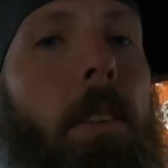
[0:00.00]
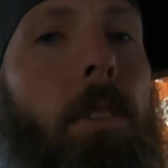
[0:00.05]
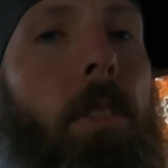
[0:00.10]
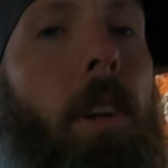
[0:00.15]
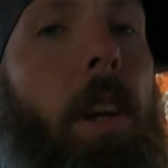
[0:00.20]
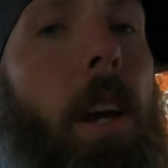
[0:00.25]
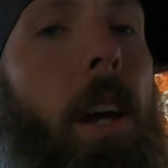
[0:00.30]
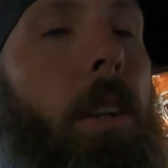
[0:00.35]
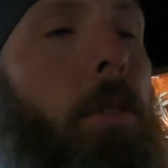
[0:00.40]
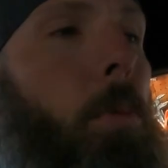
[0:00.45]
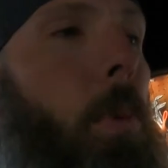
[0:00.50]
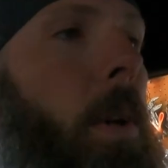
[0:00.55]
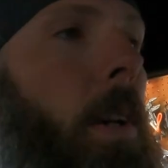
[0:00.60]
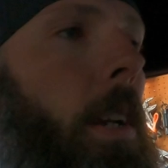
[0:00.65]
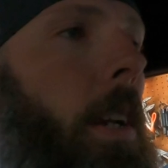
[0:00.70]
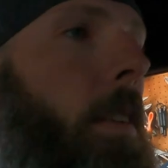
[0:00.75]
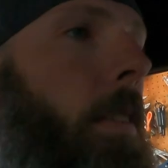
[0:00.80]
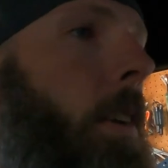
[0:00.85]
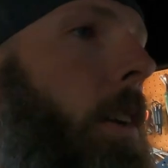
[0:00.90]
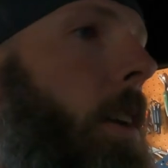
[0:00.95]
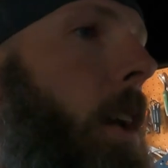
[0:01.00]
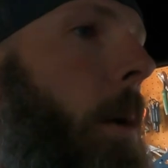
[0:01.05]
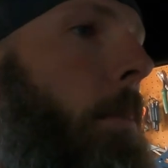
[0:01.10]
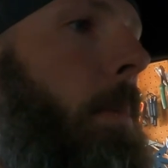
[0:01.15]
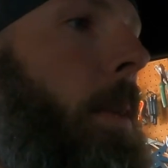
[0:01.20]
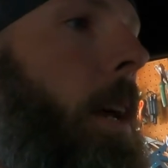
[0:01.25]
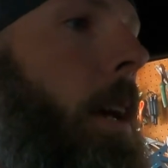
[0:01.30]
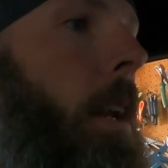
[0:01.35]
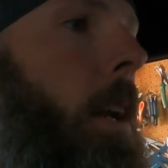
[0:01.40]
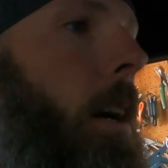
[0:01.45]
So yeah, I just wanted to give you an
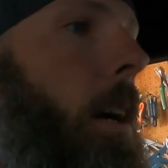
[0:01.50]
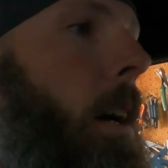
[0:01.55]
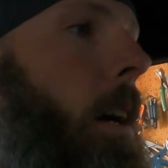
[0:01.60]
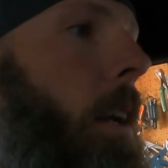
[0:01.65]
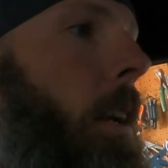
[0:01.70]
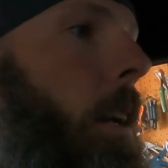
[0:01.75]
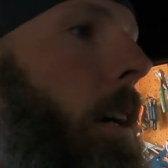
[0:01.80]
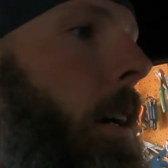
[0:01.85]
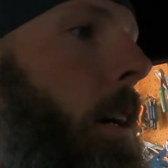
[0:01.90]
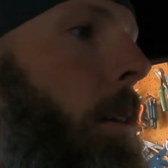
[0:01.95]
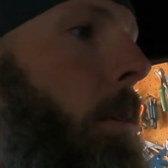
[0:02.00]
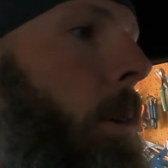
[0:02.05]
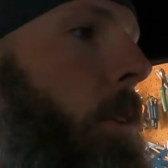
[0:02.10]
update on